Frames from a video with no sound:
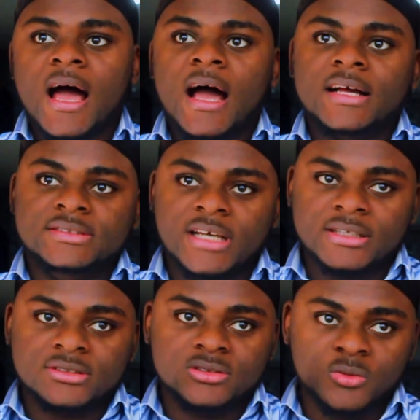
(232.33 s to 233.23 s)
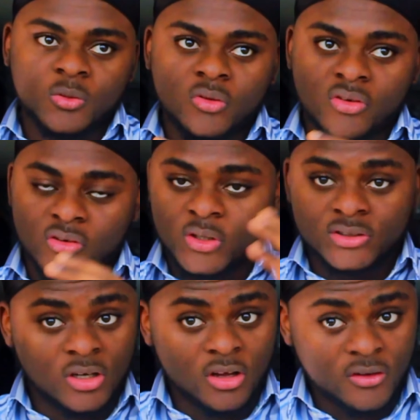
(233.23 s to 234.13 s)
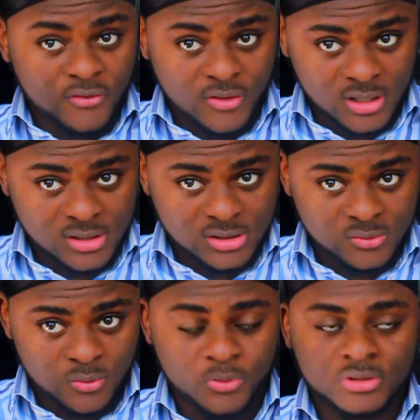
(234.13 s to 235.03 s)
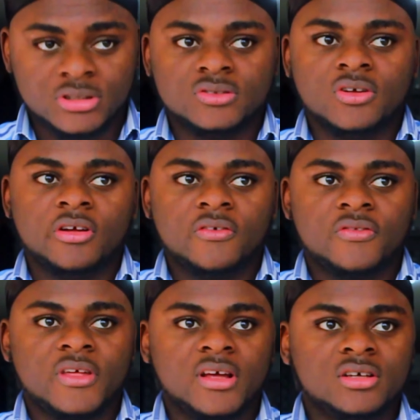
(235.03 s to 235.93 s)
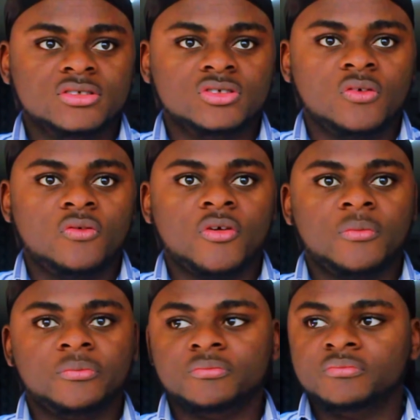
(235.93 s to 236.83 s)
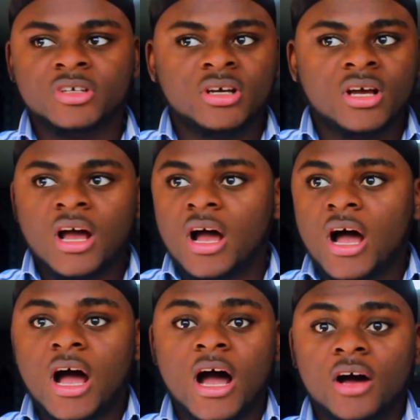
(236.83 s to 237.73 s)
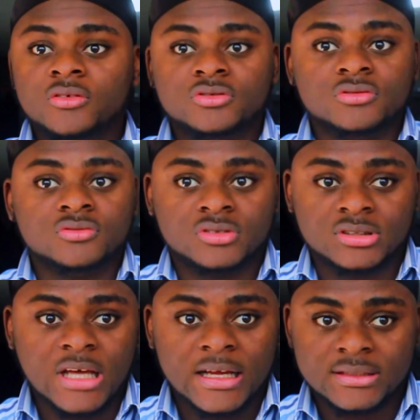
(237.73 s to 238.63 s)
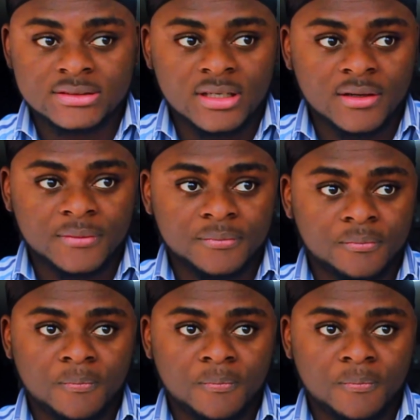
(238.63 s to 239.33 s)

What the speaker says: And then we'll create a lot of things, we'll proceed to a lot of things. So from how to start how